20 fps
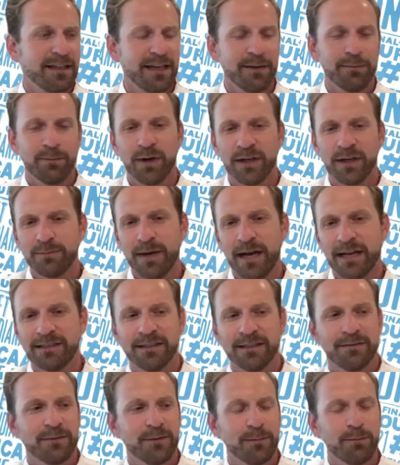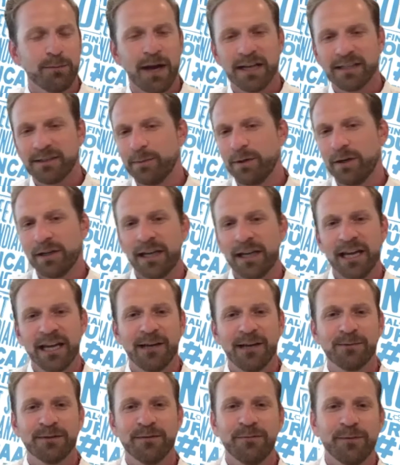get press passes for basketball
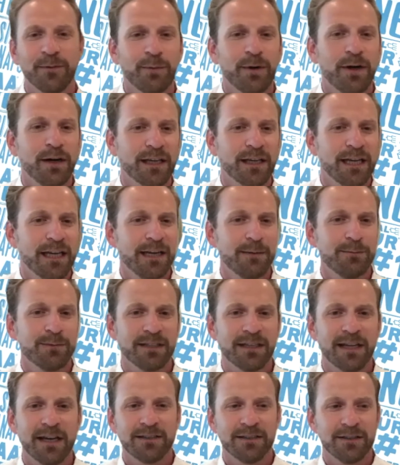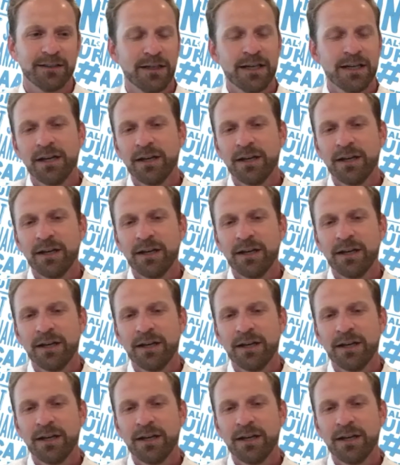games and football games and got to